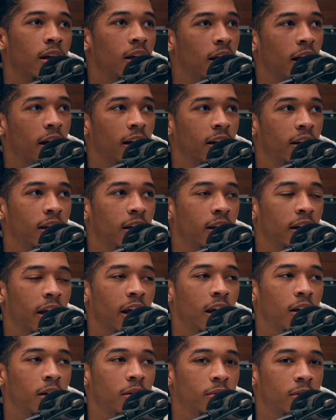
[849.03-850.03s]
uh, the
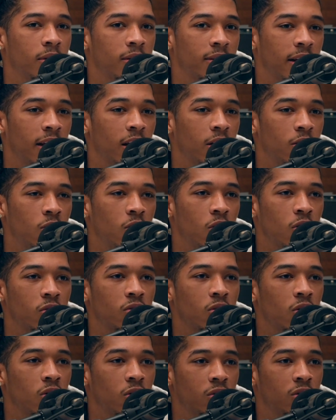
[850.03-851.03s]
a, this AAU
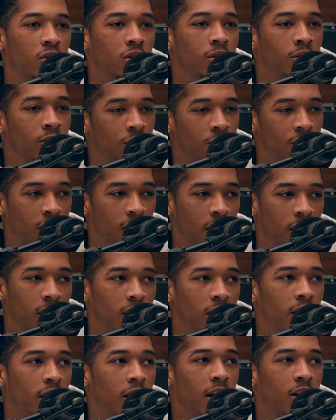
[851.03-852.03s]
coach, Coach
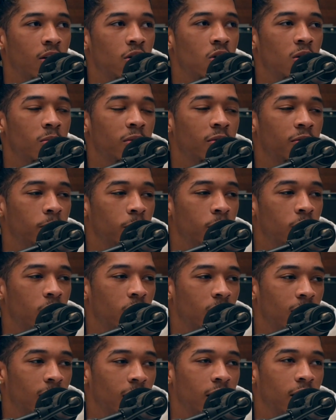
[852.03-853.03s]
Shan, he had called me from New
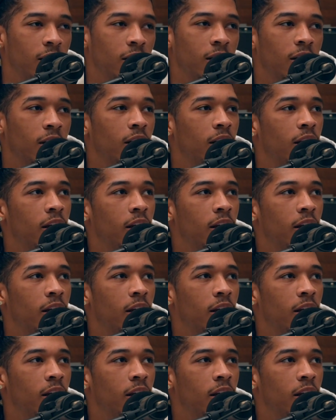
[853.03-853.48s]
York Lightning,